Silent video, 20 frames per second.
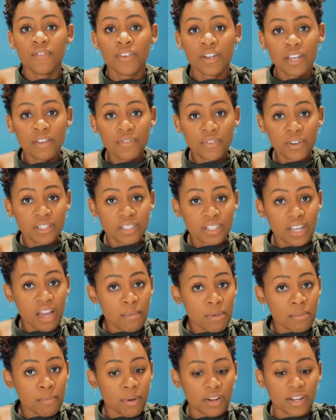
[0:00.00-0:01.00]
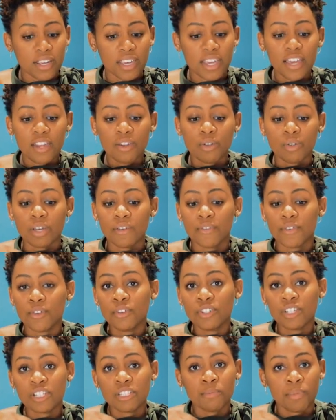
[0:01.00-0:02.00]
The very first time you burn a candle, if
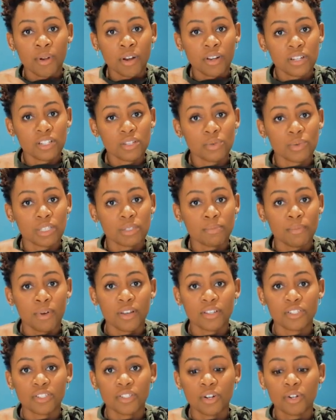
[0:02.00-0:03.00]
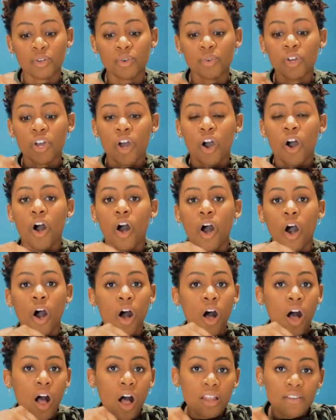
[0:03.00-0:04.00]
you just burn it to a small circle,
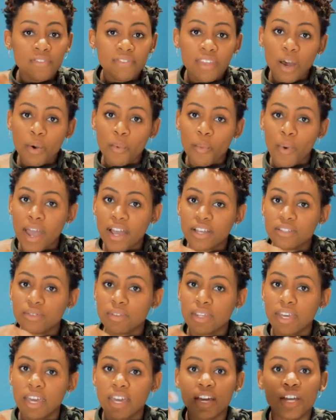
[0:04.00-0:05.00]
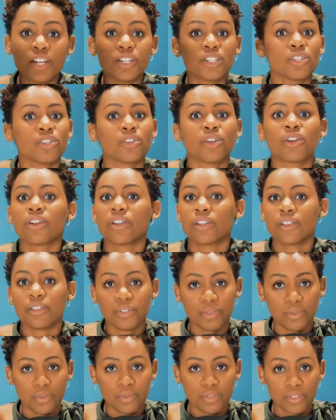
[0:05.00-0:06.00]
all of that wax on the edge you're going
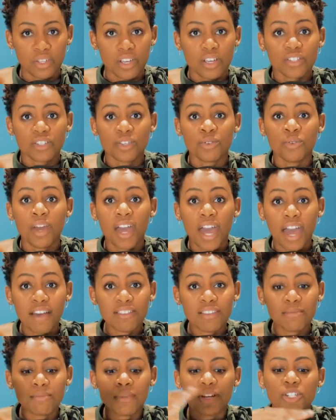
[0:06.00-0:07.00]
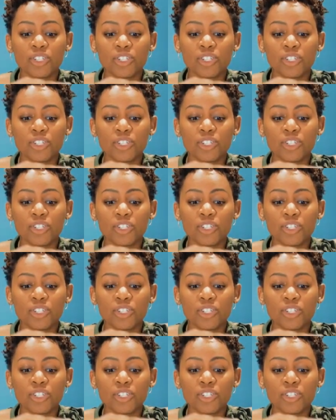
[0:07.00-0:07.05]
to lose. So you have to